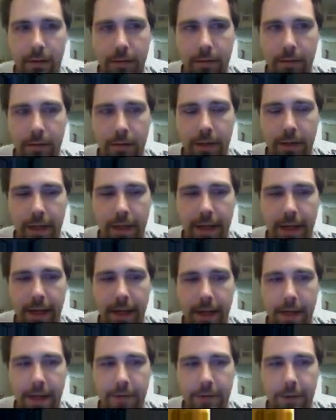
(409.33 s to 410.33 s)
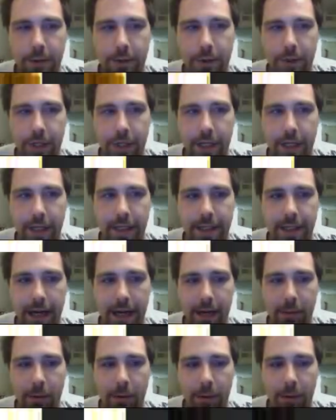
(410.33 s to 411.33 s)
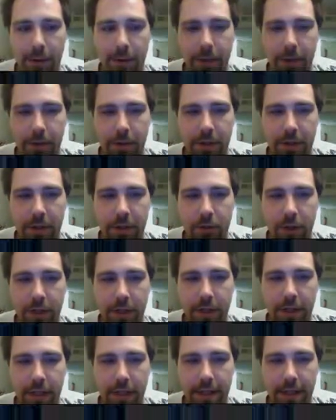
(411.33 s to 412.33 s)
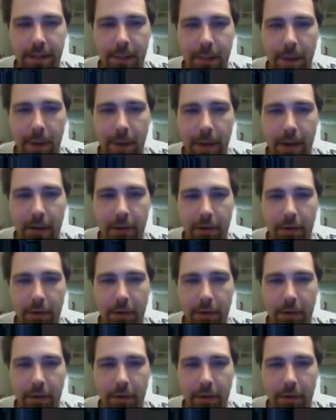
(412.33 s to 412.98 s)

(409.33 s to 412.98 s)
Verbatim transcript: Yay for tree nuts. I will put those tree nuts in my mouth.